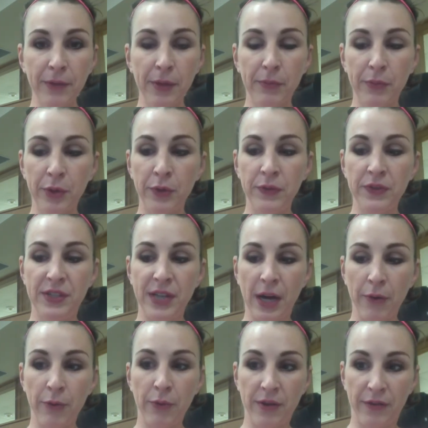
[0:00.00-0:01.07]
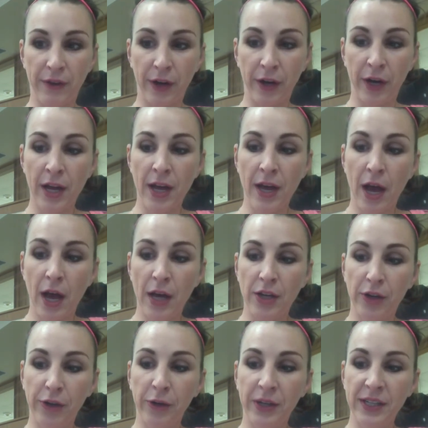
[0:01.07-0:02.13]
moves downriver,
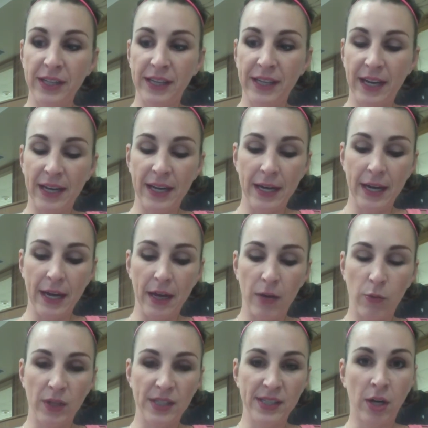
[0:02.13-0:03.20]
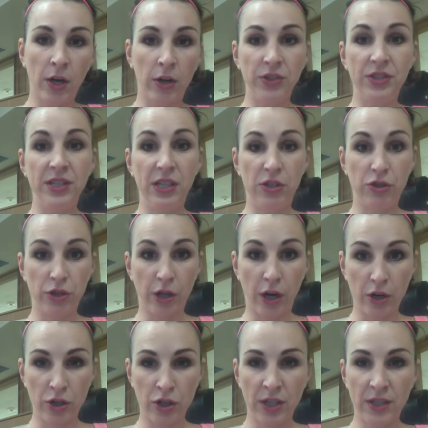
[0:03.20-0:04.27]
you're going to get what's called
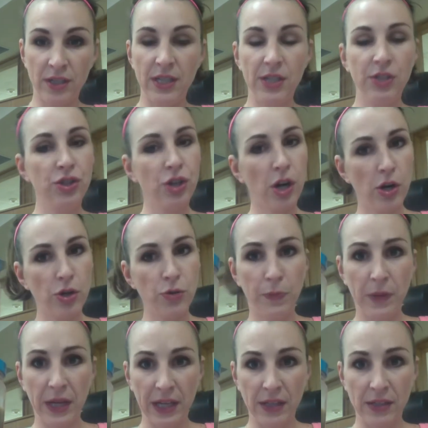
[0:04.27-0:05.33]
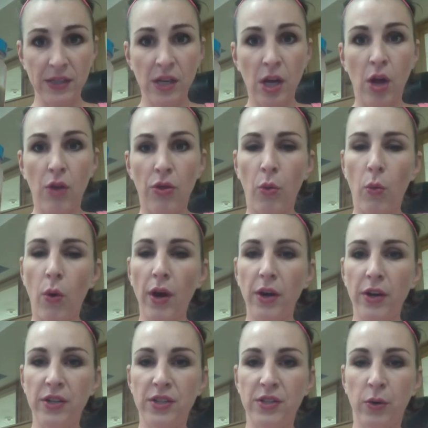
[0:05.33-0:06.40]
discharge. Discharge means the water
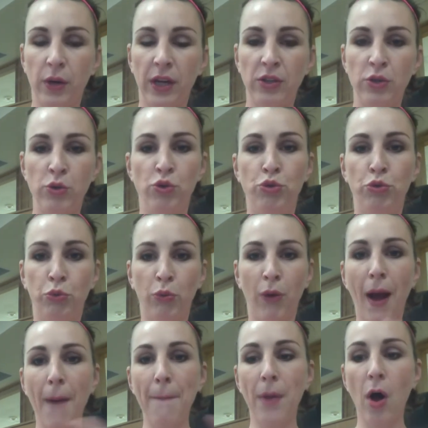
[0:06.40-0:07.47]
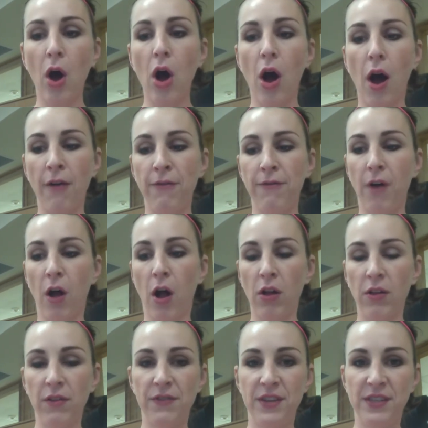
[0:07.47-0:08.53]
is going to drop off
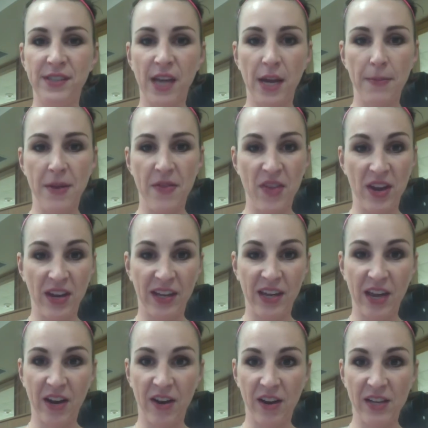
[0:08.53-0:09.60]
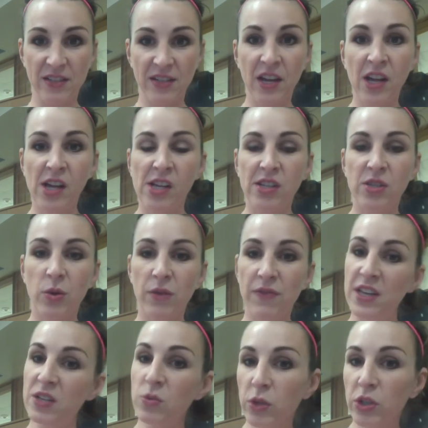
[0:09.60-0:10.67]
all of the sediment that it carries. So if
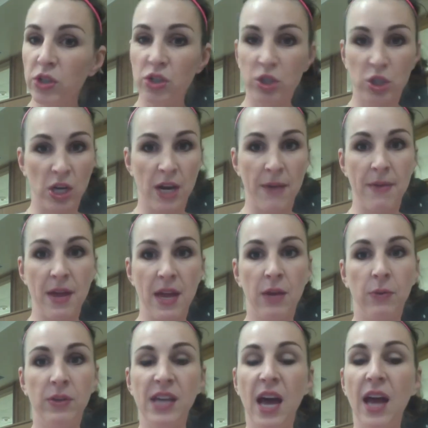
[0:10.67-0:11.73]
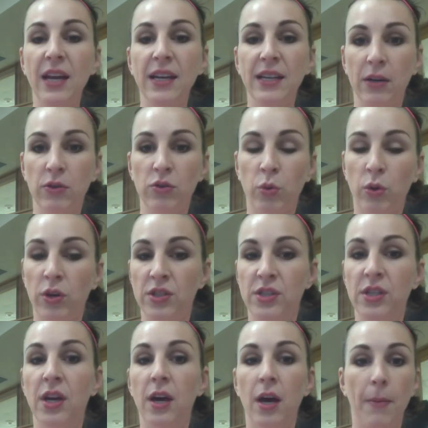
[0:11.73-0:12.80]
this were a stream and it was heading down towards
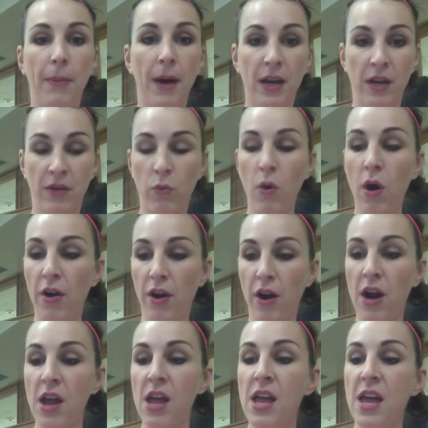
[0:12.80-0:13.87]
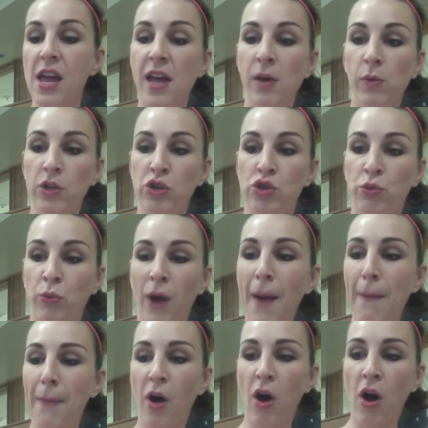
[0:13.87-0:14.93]
a body of water, it would
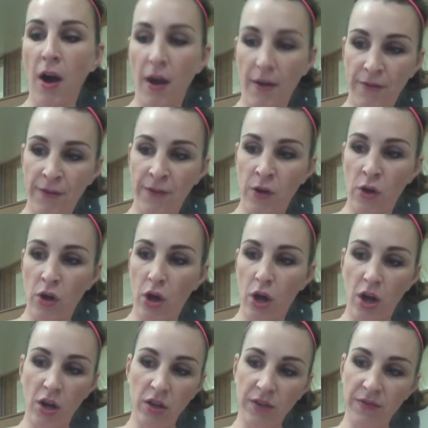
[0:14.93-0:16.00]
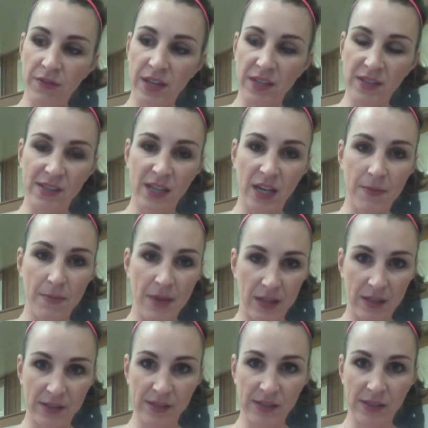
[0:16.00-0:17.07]
drop off all of these
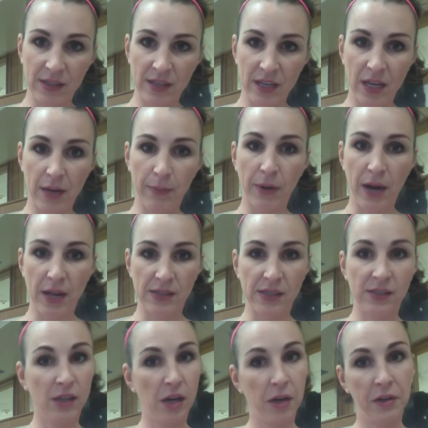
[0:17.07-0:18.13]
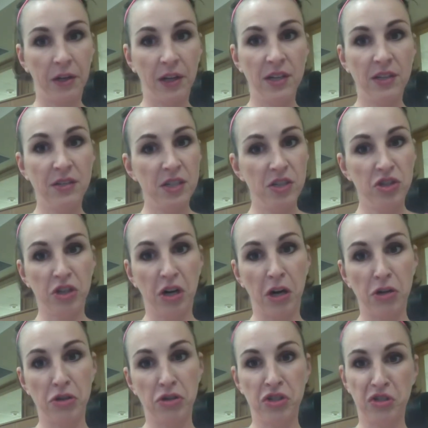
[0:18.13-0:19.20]
sediments in a process called
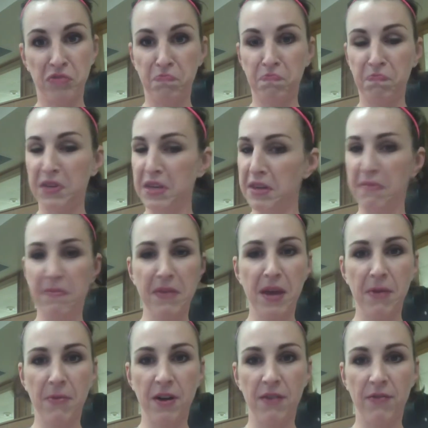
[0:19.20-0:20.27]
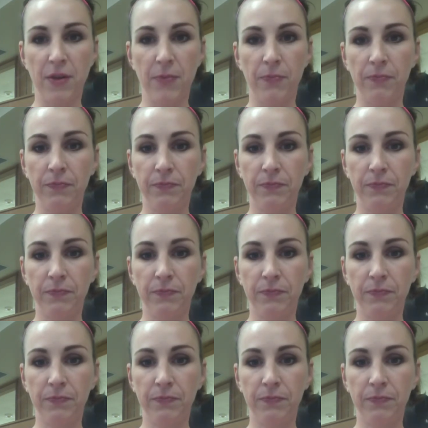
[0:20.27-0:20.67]
discharge. Just get rid of them.